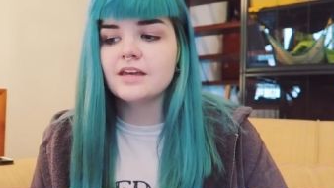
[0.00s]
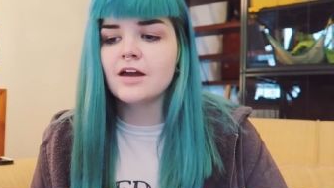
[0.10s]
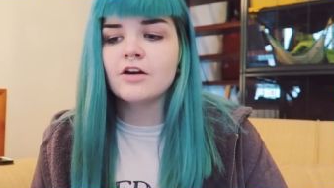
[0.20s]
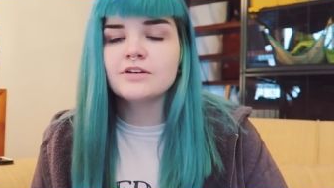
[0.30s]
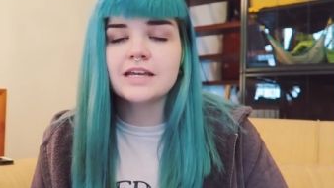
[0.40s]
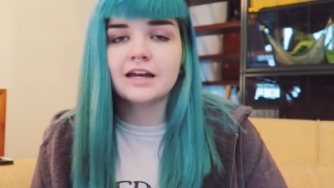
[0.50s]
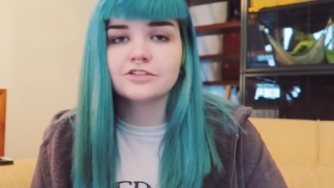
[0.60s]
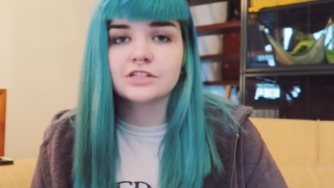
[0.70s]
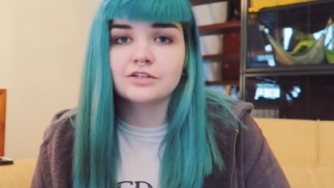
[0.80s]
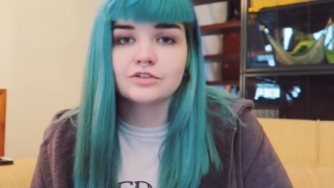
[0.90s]
it only
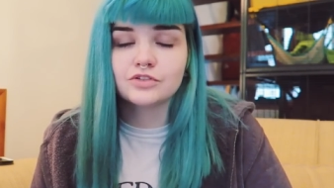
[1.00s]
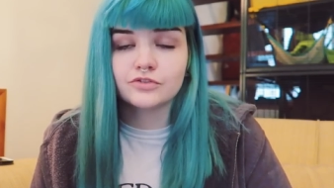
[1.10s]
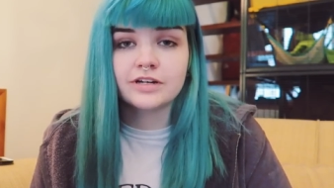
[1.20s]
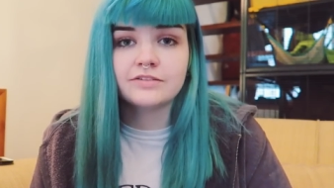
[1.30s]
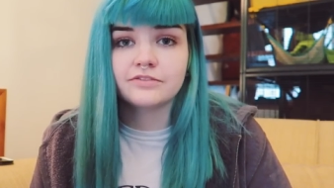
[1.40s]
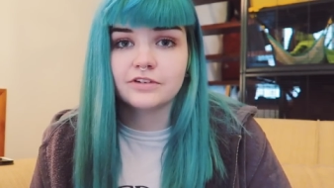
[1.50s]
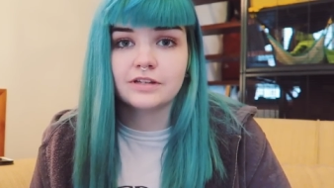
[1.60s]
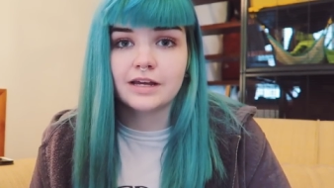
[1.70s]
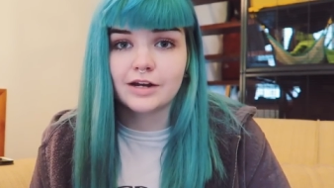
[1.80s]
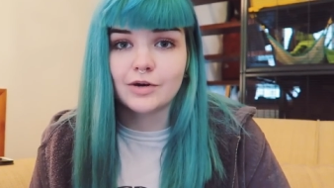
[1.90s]
actually looks green for
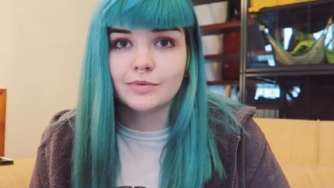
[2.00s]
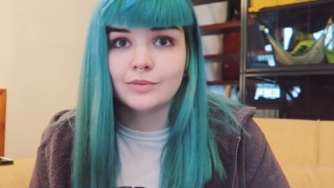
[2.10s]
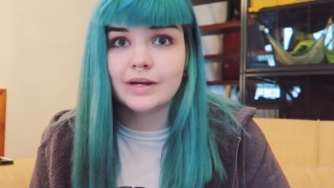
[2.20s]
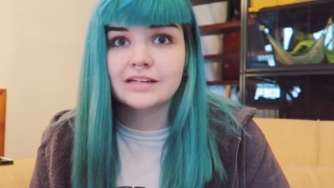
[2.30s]
like a couple of